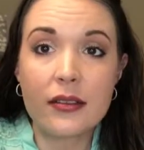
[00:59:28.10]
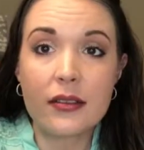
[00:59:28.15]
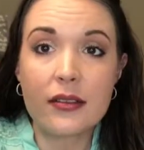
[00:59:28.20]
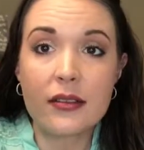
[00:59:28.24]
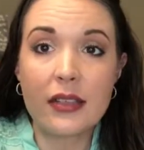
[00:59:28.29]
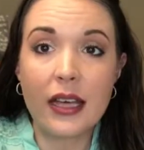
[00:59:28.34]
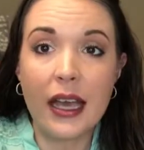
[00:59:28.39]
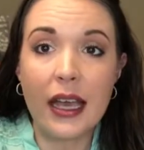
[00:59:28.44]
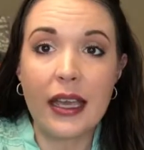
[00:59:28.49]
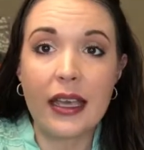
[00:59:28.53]

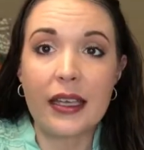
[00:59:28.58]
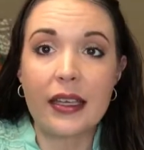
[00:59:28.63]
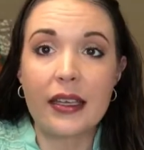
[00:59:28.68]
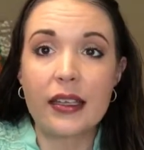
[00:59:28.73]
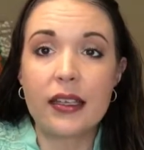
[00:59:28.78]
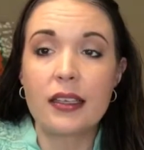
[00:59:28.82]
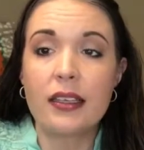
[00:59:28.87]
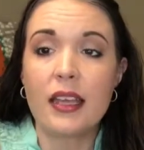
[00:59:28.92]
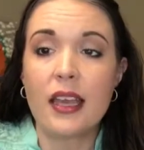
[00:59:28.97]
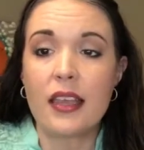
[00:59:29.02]
like
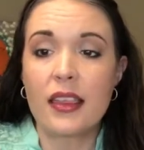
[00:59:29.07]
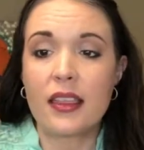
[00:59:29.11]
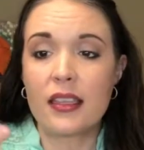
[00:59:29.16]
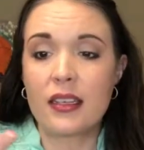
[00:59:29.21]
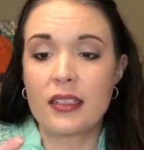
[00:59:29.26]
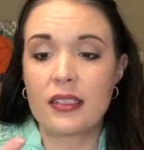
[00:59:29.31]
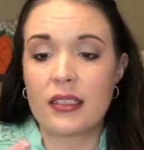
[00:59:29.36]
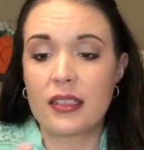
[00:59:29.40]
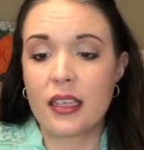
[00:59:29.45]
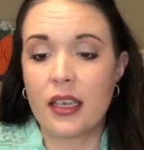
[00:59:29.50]

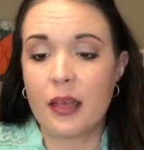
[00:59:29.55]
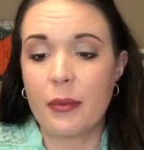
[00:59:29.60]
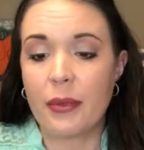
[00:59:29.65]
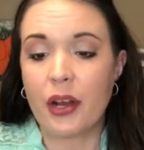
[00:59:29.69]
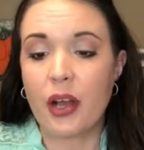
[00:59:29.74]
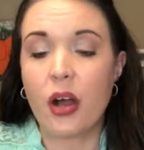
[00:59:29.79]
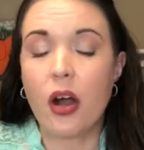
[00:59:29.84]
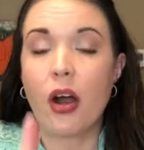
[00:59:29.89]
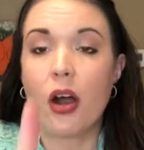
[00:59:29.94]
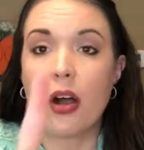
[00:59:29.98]
nothing is
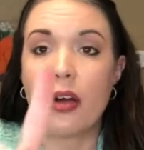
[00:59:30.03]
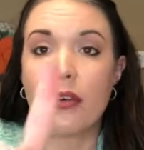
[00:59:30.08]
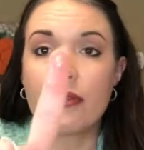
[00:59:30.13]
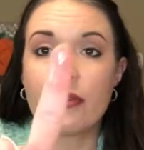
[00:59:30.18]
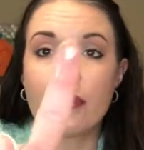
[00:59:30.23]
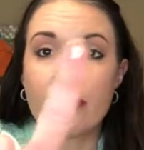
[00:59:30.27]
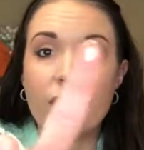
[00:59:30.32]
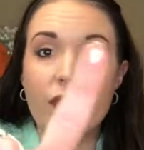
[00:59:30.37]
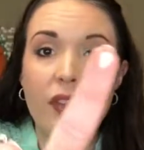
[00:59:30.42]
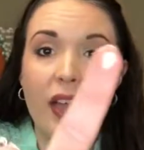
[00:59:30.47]
coming off.
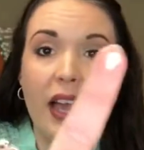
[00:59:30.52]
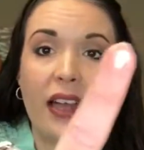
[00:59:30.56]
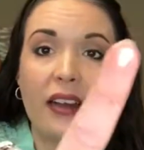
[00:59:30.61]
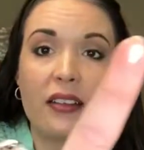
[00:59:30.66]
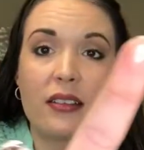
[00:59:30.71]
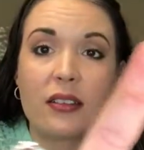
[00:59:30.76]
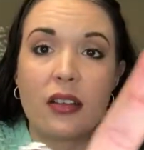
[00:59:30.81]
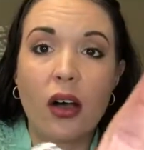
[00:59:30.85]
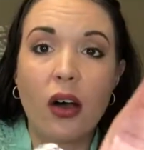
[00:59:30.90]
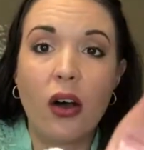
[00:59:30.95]
That
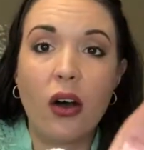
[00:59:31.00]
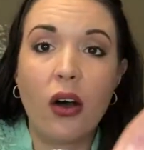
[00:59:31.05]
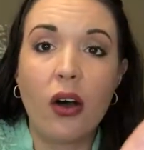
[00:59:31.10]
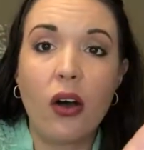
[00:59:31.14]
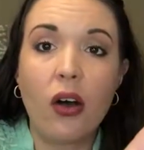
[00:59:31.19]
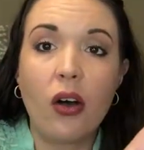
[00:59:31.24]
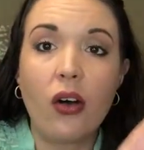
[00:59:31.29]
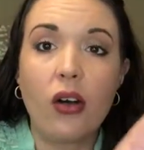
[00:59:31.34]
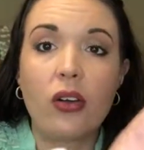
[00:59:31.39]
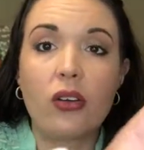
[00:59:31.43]
is
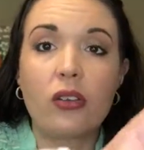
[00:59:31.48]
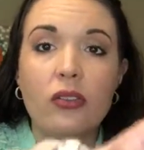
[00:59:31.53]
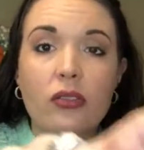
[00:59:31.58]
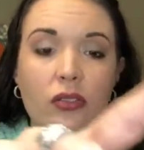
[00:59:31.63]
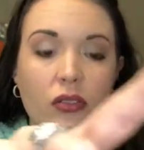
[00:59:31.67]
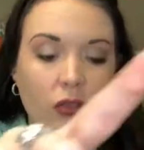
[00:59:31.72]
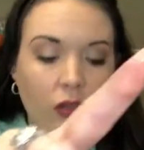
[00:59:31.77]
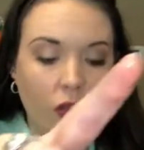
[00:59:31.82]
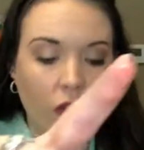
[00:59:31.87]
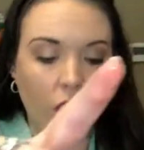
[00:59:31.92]
all
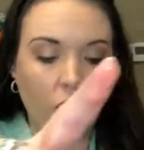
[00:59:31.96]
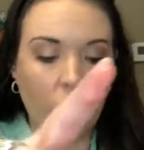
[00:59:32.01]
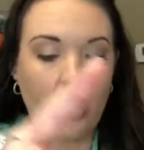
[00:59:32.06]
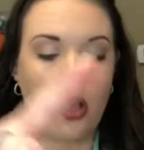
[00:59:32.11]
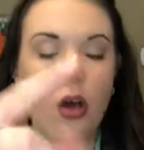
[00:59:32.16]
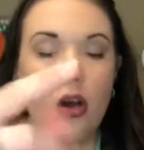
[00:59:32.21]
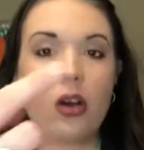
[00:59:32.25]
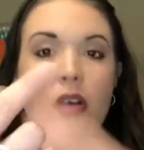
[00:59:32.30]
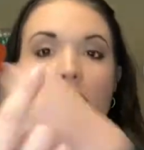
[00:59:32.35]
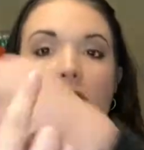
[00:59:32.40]

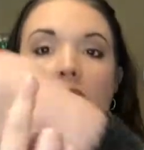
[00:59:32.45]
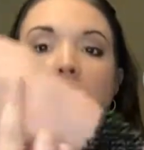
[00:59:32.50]
gloss.